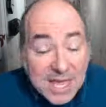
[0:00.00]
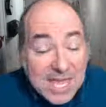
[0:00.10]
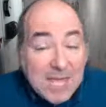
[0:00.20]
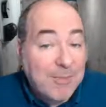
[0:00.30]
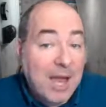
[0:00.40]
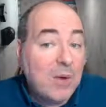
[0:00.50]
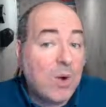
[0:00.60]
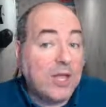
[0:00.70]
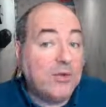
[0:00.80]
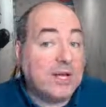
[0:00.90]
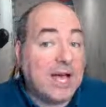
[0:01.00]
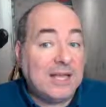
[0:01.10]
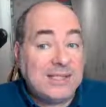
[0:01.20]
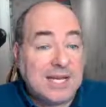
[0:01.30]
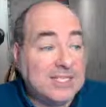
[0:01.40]
He might want you to
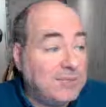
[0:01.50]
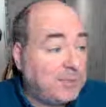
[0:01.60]
contact him to